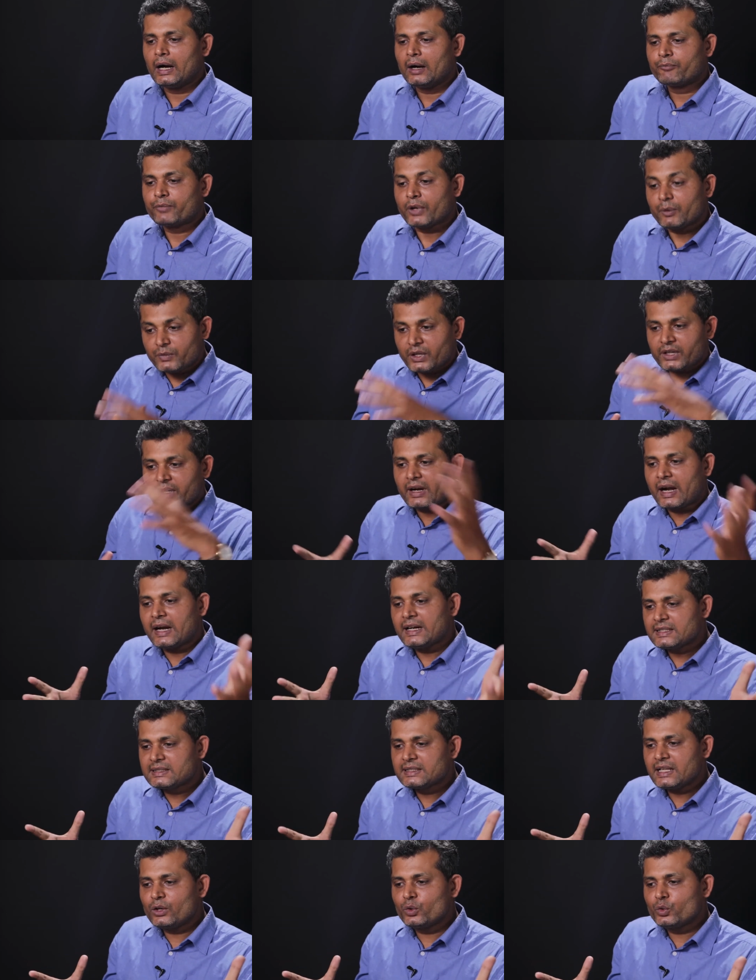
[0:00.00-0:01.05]
from the
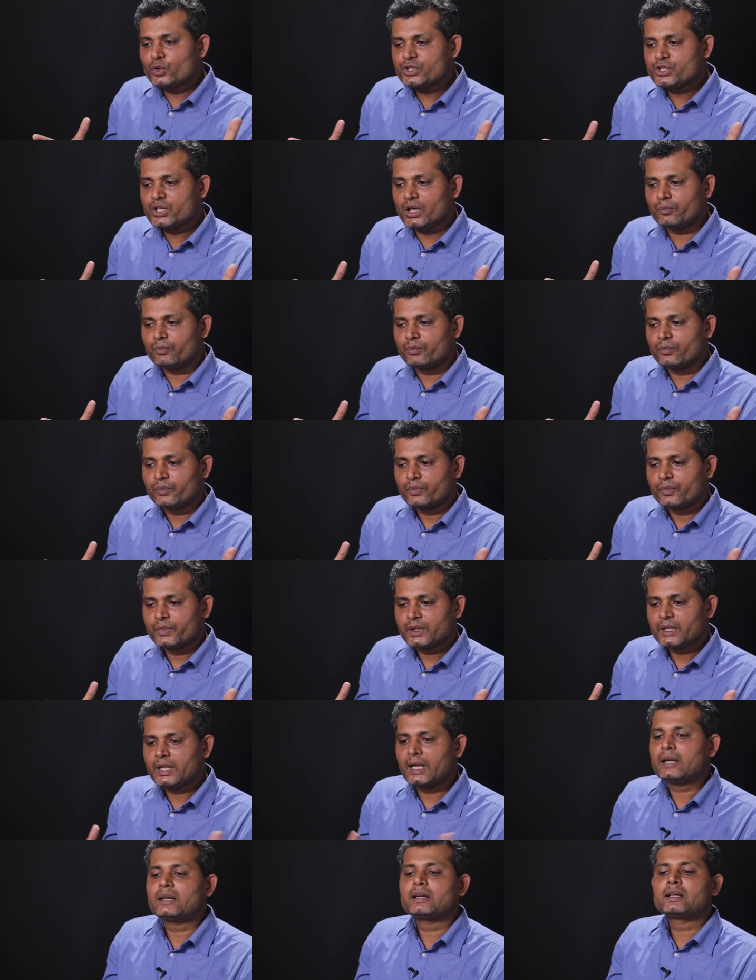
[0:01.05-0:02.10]
traditional wisdom
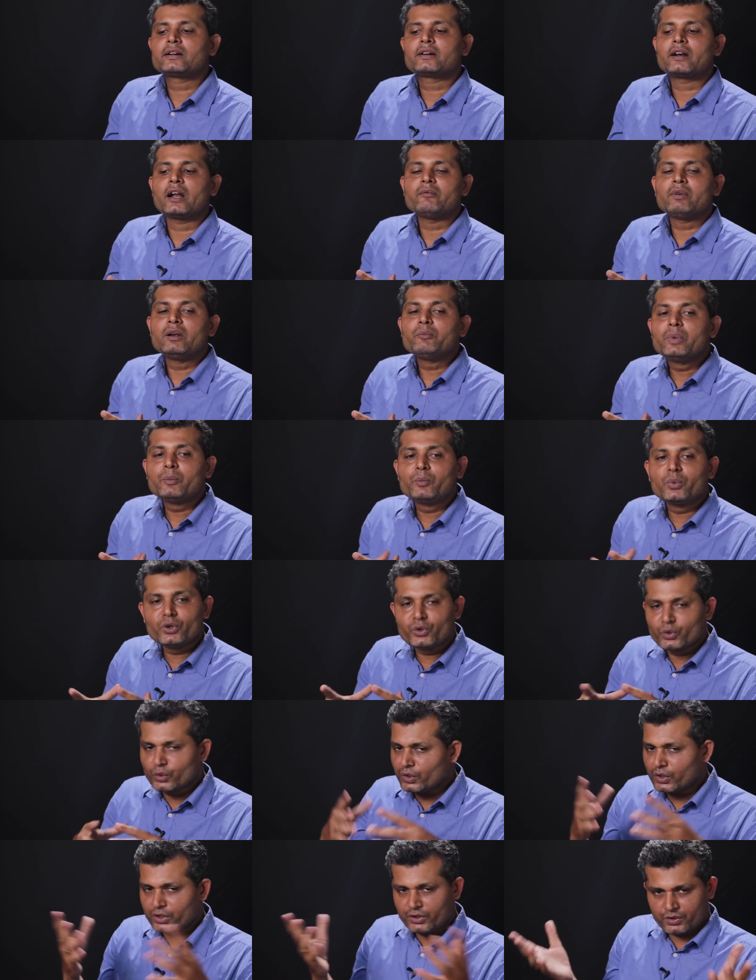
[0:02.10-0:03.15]
that tribal people do
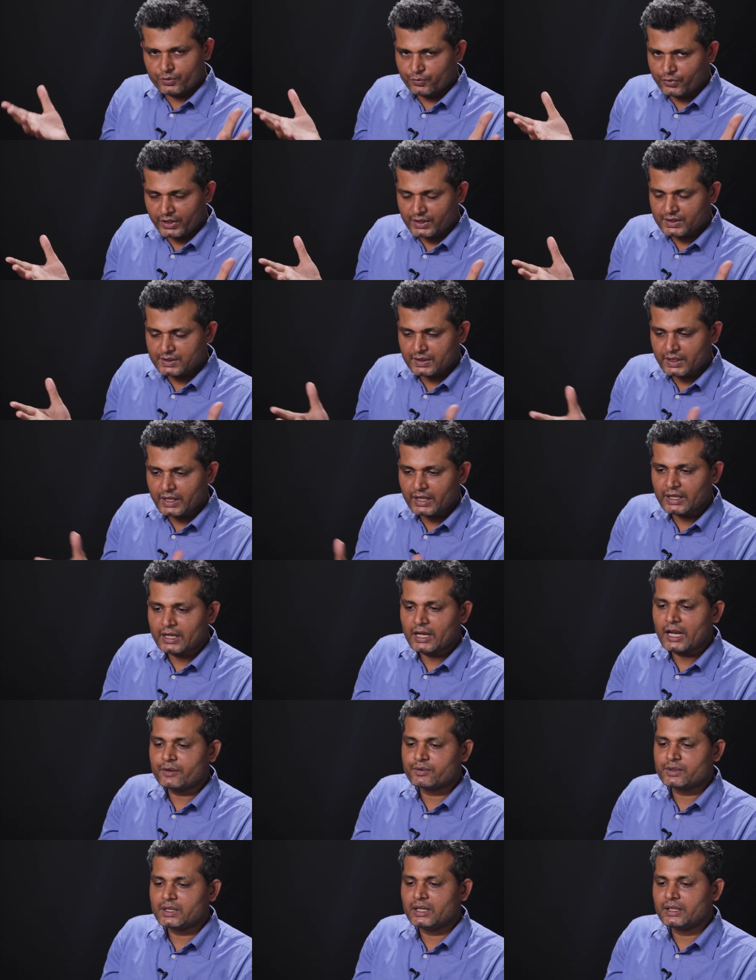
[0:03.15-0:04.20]
not face any
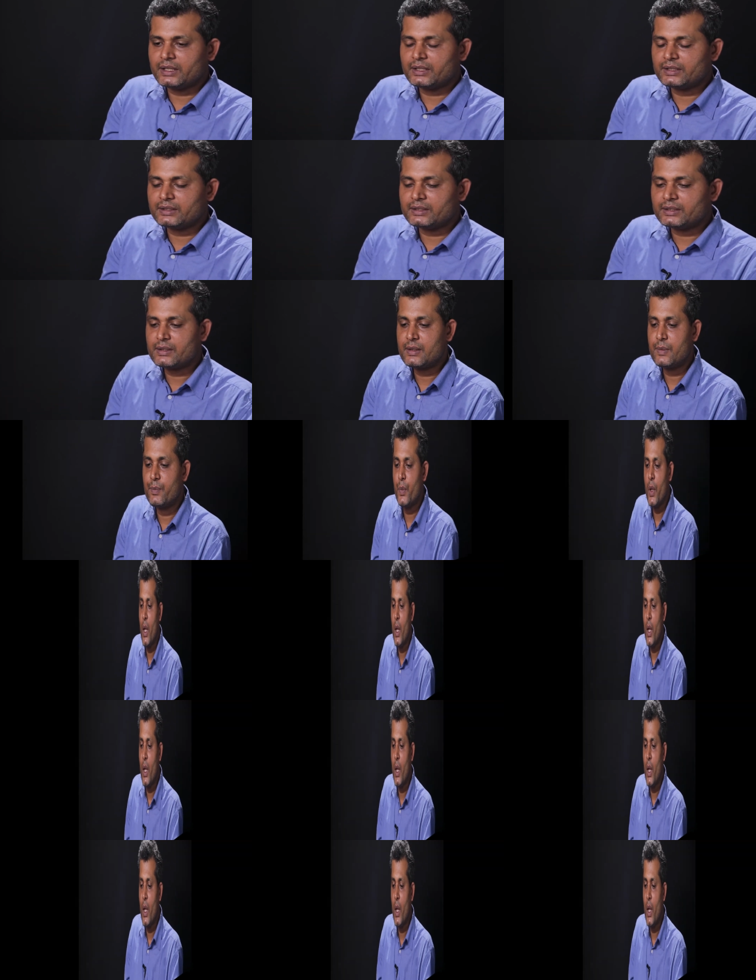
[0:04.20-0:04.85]
lifestyle disease.